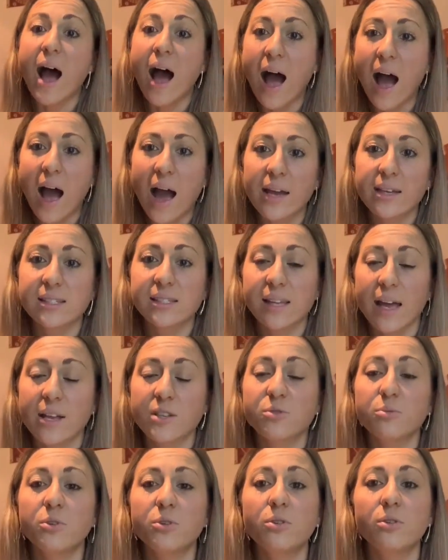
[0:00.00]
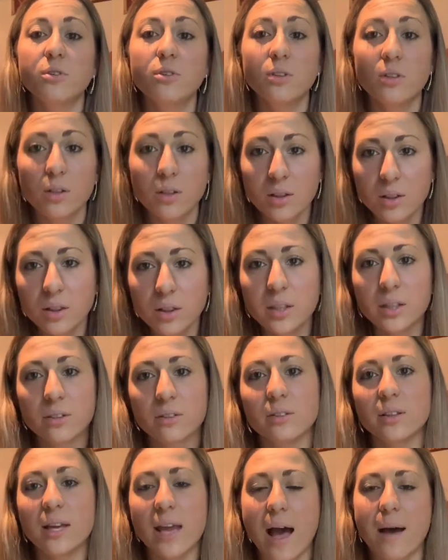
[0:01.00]
I schedule
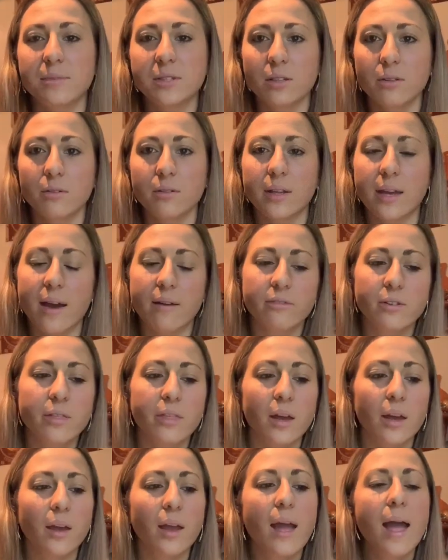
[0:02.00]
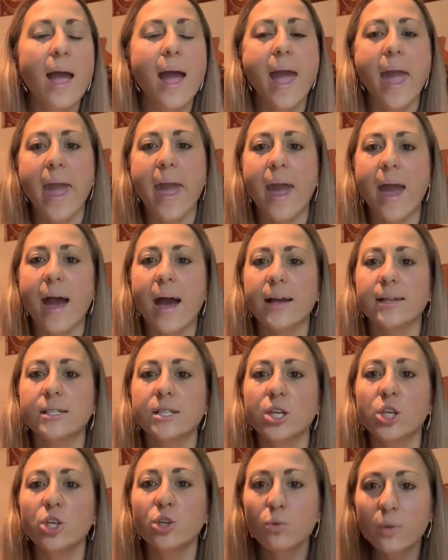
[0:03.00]
literally absolutely everything.
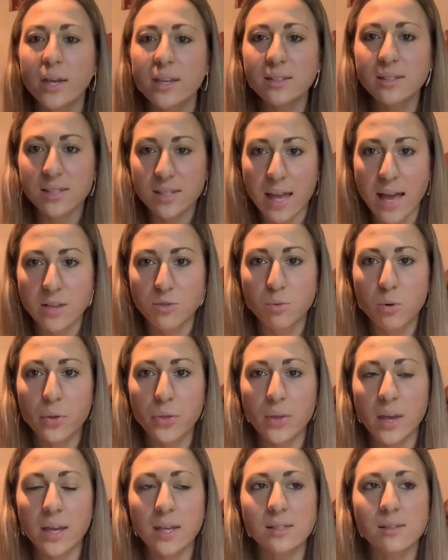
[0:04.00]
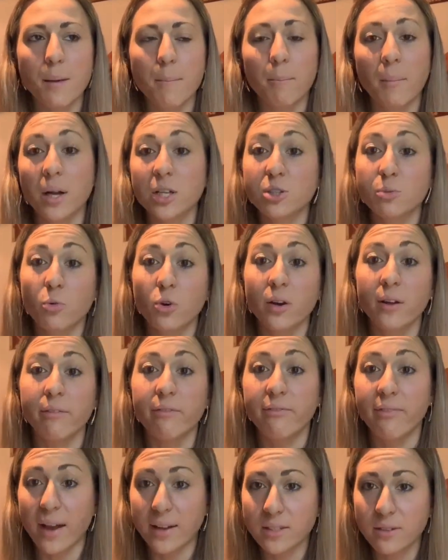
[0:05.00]
And you can schedule things much more
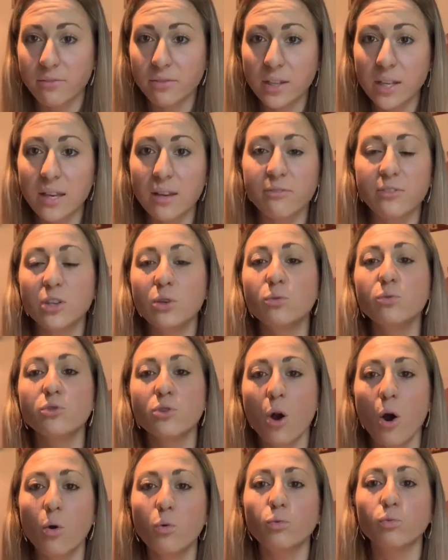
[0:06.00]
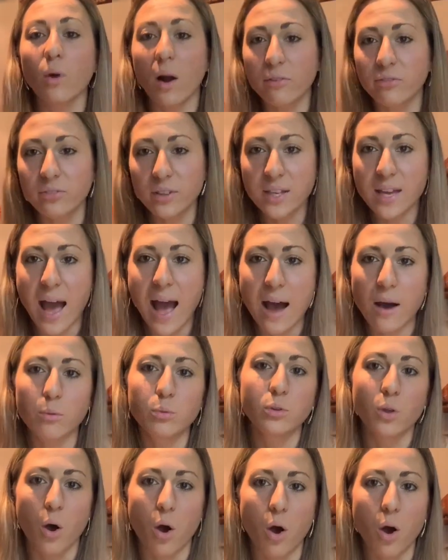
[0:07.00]
effectively if you know roughly how
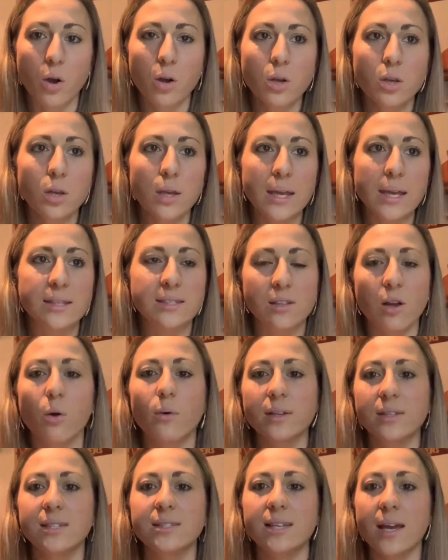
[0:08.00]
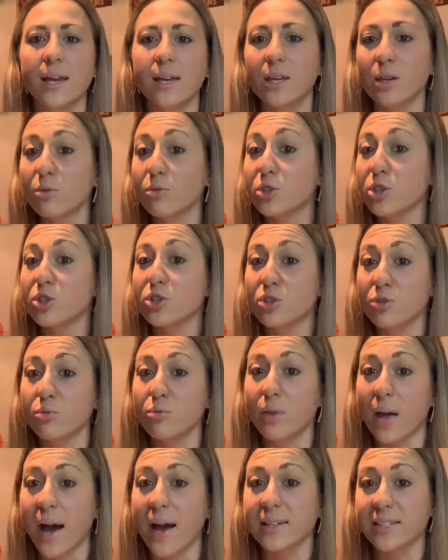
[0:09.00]
long it's going to take you to do
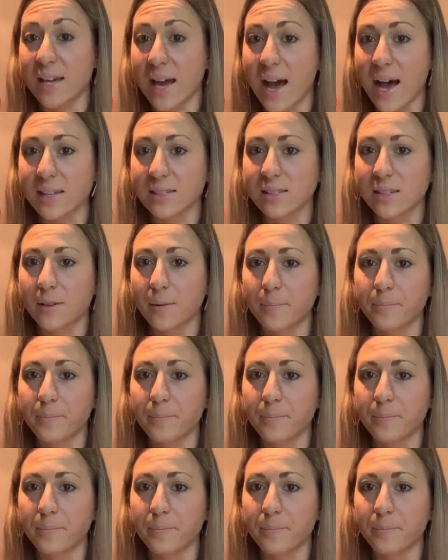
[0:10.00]
that task.